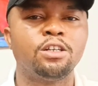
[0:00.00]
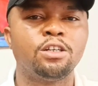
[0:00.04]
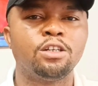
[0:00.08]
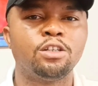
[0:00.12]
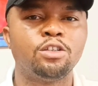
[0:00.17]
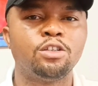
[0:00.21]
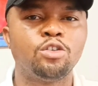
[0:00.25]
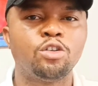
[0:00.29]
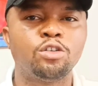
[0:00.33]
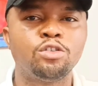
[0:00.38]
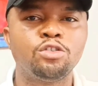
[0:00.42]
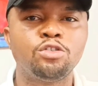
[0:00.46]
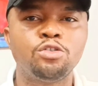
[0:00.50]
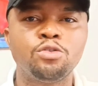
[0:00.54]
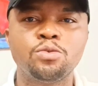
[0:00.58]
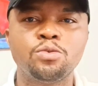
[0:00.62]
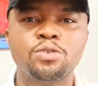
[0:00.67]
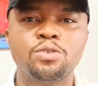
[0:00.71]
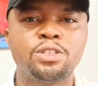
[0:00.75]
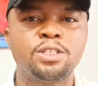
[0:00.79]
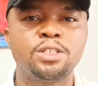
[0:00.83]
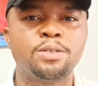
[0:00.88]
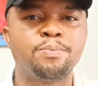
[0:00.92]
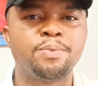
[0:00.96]
Don't use
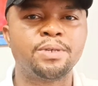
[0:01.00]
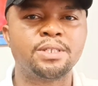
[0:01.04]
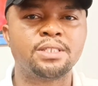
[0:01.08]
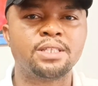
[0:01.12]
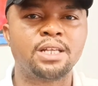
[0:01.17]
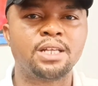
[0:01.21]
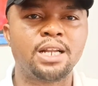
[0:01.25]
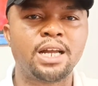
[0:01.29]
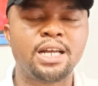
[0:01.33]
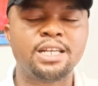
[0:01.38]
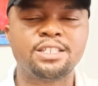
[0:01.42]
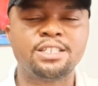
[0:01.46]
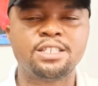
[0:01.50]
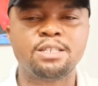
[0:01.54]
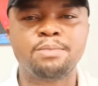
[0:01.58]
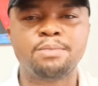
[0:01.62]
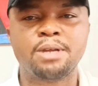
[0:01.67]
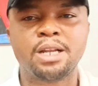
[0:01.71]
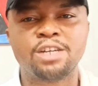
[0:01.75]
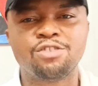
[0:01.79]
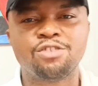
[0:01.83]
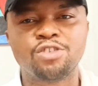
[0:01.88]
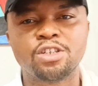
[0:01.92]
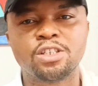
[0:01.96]
the personalized email
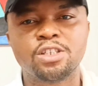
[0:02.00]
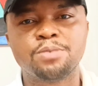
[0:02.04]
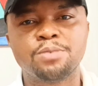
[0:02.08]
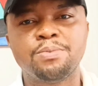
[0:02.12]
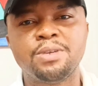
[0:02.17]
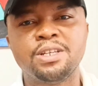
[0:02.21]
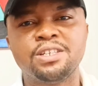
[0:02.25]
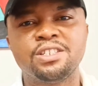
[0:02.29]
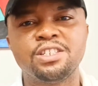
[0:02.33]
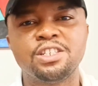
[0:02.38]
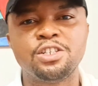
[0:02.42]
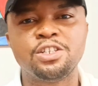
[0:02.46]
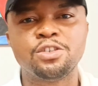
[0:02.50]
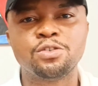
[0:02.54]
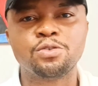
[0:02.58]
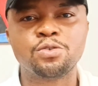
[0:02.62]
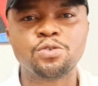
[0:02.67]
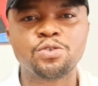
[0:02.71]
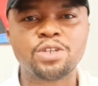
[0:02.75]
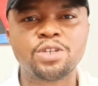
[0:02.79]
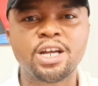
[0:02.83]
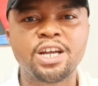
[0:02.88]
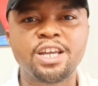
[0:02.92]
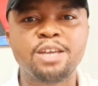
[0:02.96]
address, please.
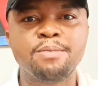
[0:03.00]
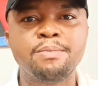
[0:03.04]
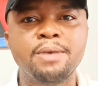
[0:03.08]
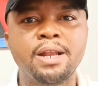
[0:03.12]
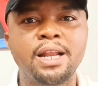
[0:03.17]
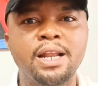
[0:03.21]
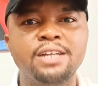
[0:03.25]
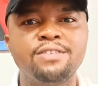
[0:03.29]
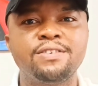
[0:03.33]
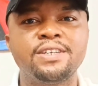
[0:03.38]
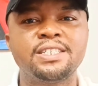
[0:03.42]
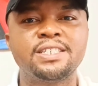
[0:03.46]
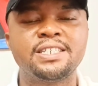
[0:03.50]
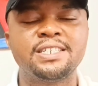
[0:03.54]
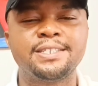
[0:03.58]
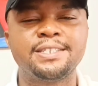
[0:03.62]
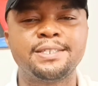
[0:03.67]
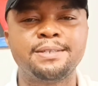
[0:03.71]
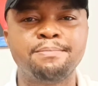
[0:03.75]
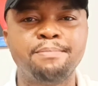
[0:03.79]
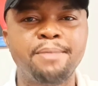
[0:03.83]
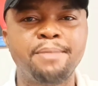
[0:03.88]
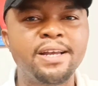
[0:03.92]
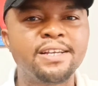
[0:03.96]
Institutional email address is the
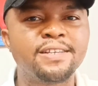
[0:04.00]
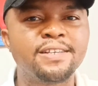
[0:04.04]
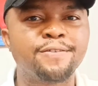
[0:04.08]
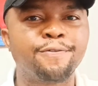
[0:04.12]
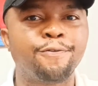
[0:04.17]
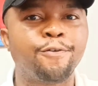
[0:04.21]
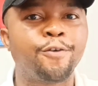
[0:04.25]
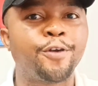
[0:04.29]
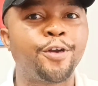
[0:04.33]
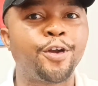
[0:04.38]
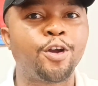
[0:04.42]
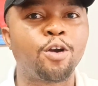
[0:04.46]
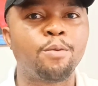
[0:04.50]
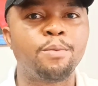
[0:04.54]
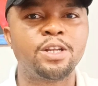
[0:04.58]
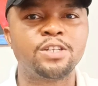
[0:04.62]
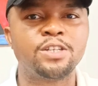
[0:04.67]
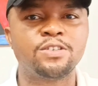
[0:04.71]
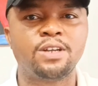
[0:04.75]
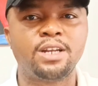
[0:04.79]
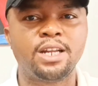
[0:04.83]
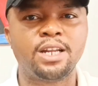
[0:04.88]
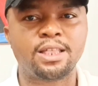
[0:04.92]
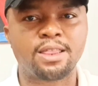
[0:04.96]
best for recommendation
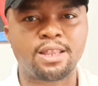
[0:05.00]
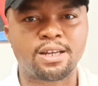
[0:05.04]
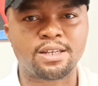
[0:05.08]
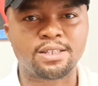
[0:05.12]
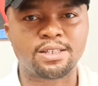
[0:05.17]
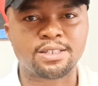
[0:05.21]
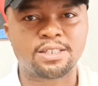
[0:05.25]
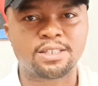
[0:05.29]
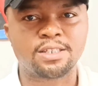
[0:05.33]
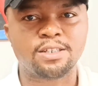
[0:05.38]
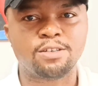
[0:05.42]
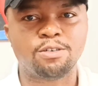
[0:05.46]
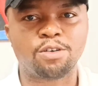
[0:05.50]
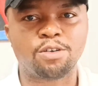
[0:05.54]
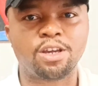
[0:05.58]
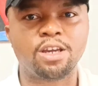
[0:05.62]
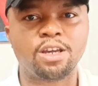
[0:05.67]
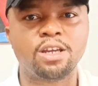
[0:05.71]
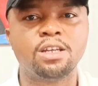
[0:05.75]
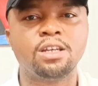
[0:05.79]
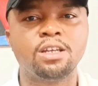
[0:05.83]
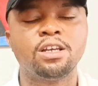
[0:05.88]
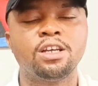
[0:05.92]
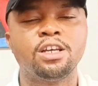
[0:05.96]
letters, okay?
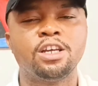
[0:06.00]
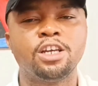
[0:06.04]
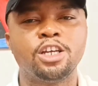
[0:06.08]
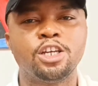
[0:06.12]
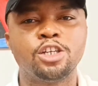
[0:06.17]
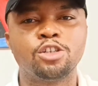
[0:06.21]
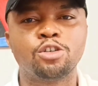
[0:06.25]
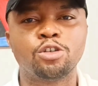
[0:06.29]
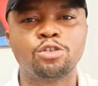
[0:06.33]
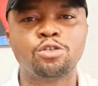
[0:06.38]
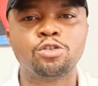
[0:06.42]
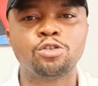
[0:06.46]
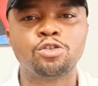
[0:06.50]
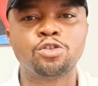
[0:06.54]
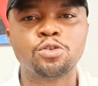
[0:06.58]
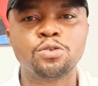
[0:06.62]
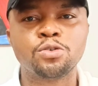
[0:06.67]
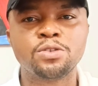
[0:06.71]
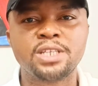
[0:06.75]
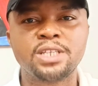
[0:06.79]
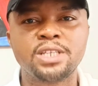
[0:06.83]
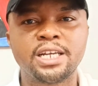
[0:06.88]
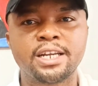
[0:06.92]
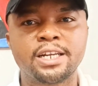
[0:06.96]
It also shows
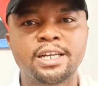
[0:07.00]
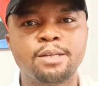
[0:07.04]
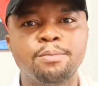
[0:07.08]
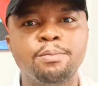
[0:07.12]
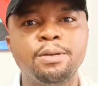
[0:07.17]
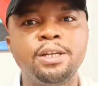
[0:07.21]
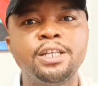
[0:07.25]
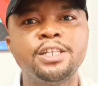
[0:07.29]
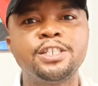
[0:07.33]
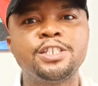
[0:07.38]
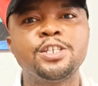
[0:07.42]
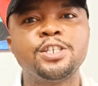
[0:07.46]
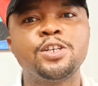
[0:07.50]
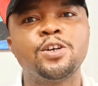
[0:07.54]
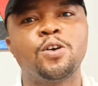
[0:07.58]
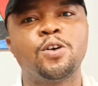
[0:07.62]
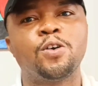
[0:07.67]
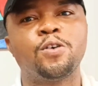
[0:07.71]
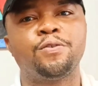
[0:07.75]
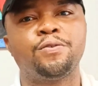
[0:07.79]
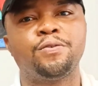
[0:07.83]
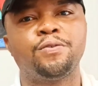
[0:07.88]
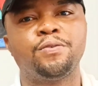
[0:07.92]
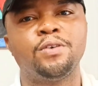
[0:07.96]
the credibility of
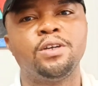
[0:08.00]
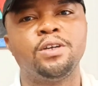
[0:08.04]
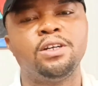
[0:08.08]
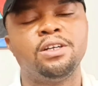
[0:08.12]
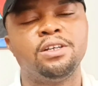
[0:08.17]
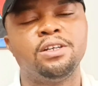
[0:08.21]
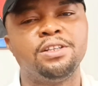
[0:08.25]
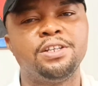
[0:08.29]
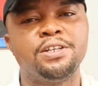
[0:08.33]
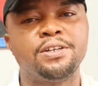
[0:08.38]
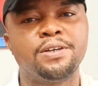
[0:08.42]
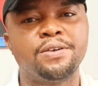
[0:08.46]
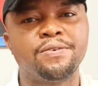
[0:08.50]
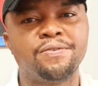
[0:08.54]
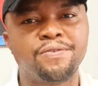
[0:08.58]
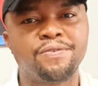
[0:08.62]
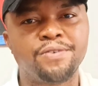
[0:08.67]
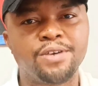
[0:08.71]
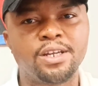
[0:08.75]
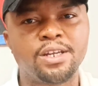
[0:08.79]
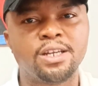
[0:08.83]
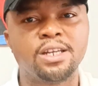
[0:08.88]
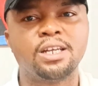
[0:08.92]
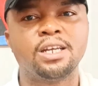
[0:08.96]
the
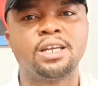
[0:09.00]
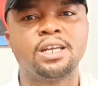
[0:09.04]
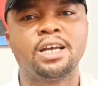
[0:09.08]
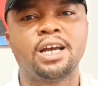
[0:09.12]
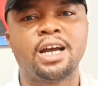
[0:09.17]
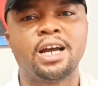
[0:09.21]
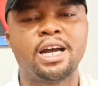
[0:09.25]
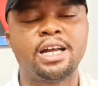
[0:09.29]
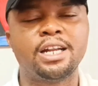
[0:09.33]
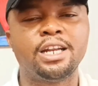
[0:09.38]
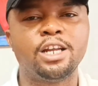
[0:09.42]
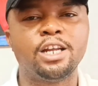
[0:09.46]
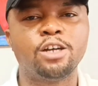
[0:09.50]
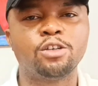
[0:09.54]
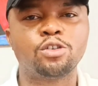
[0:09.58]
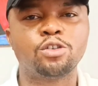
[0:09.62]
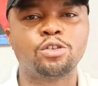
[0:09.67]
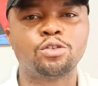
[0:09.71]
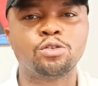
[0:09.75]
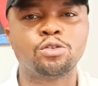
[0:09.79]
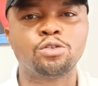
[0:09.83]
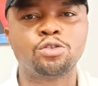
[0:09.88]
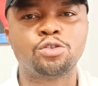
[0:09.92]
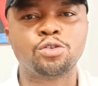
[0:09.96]
referee, and it also
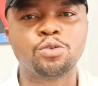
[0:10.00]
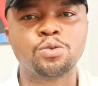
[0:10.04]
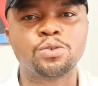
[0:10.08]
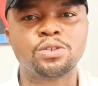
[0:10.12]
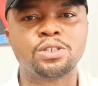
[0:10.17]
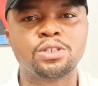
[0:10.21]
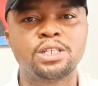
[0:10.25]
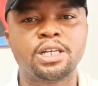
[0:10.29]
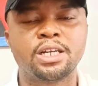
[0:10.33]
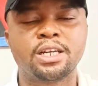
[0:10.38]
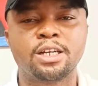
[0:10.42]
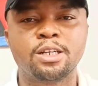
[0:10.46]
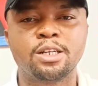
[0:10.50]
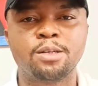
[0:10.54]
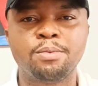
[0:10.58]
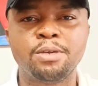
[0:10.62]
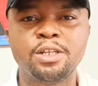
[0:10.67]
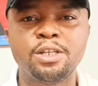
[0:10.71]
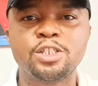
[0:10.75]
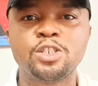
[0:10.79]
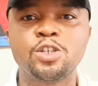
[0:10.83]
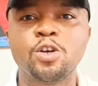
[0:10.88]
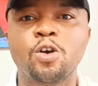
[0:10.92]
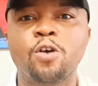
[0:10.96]
shows the
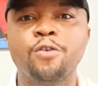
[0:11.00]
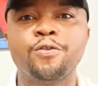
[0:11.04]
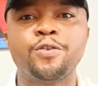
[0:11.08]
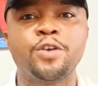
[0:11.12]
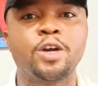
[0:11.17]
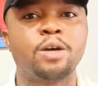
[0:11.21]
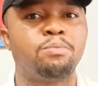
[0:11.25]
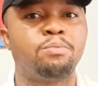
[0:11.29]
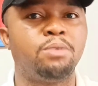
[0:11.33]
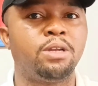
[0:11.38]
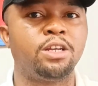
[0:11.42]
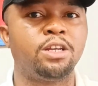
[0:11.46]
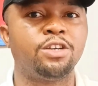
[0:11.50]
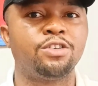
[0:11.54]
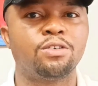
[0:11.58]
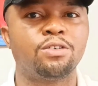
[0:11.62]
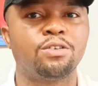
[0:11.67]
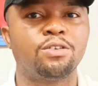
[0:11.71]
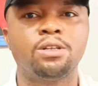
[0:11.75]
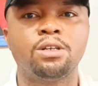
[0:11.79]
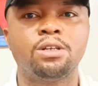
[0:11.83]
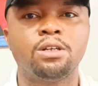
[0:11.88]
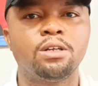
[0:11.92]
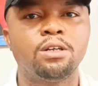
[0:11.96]
credibility of your application.
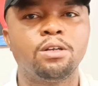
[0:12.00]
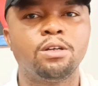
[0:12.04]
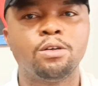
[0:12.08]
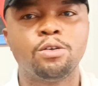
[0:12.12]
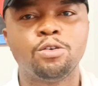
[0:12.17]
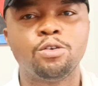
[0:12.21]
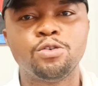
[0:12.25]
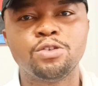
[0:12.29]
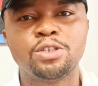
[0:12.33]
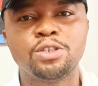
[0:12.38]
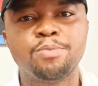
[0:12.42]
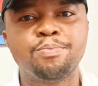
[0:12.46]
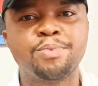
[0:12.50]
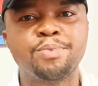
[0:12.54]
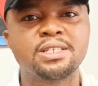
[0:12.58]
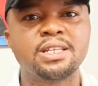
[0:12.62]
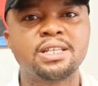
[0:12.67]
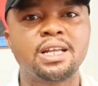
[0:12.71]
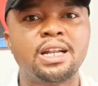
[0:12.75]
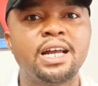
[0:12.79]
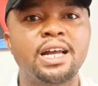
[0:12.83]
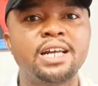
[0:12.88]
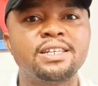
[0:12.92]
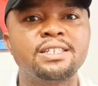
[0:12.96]
Using
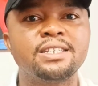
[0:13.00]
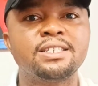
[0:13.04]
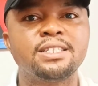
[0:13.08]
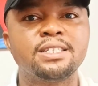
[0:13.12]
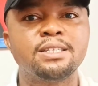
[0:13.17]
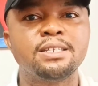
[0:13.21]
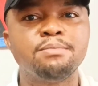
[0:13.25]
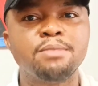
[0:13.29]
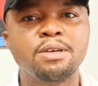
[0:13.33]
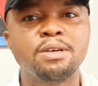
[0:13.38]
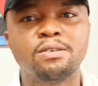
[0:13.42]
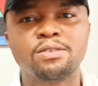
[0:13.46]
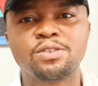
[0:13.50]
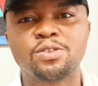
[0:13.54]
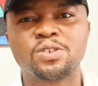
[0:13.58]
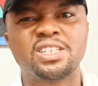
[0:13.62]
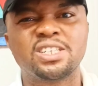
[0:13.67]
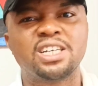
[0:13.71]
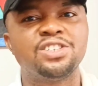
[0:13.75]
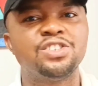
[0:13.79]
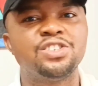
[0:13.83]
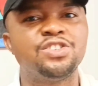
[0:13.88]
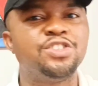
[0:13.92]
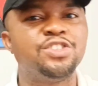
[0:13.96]
personalized emails such
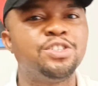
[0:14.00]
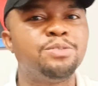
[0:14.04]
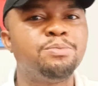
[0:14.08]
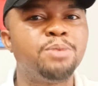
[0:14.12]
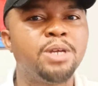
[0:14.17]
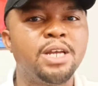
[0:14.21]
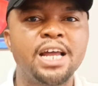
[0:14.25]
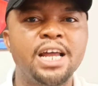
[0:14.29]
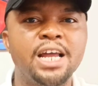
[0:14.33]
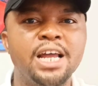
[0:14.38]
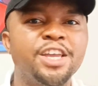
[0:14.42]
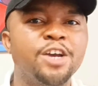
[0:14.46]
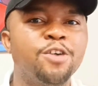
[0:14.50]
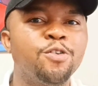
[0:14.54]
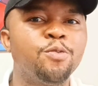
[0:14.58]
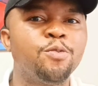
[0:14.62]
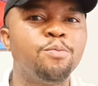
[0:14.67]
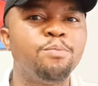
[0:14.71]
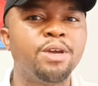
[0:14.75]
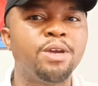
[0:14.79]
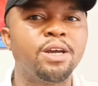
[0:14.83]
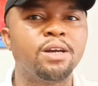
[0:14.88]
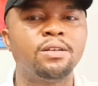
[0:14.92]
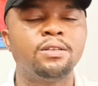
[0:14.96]
as Gmail and Yahoo
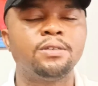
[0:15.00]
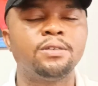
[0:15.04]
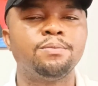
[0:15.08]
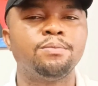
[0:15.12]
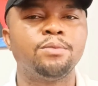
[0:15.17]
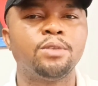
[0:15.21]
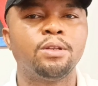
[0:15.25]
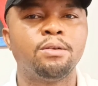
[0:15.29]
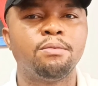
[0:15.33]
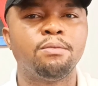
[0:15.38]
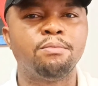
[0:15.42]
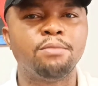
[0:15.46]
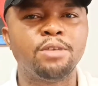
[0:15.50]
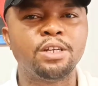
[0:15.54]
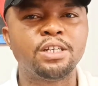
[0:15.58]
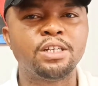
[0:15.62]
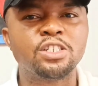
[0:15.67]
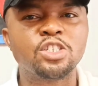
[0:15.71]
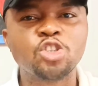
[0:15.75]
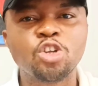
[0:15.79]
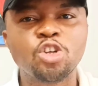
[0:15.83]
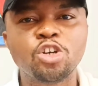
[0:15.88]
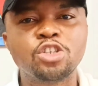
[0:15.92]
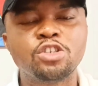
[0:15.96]
Mail is
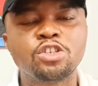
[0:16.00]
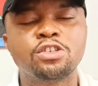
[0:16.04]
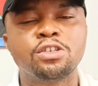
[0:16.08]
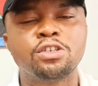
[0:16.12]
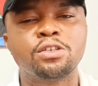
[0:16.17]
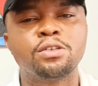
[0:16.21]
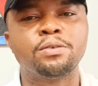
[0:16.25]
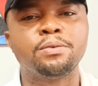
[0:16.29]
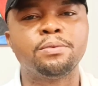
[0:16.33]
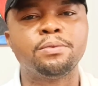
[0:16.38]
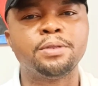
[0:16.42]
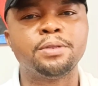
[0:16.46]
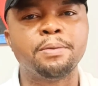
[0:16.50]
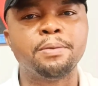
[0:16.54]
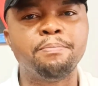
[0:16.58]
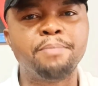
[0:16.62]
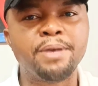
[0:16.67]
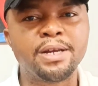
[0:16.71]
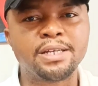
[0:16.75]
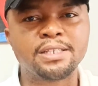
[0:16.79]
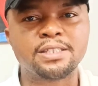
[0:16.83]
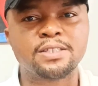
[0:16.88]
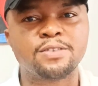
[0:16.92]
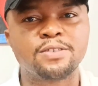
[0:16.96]
not the
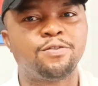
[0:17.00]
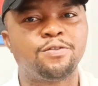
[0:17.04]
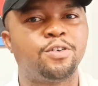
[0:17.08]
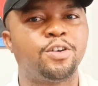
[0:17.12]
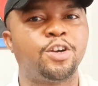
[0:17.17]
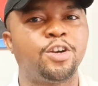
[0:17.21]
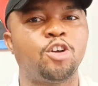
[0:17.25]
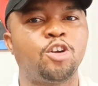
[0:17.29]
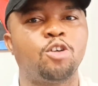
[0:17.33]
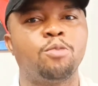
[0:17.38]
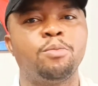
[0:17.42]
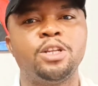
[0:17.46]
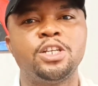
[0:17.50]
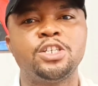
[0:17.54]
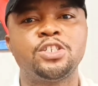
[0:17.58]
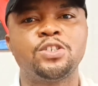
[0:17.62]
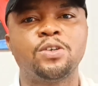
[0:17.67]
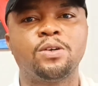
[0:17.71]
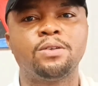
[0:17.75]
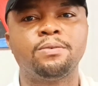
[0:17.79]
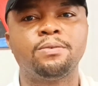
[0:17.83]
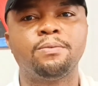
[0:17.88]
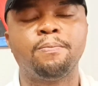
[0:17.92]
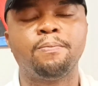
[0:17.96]
best for
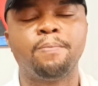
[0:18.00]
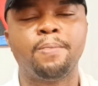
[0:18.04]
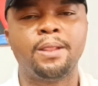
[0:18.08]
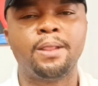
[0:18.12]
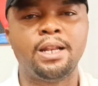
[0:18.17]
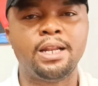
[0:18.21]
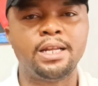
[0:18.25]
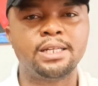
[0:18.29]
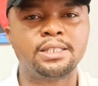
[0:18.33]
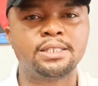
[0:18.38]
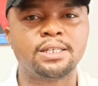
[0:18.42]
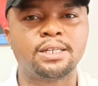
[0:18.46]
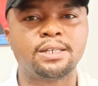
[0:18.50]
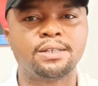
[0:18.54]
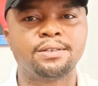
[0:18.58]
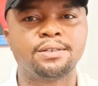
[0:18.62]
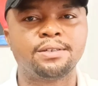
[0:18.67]
recommendation letter.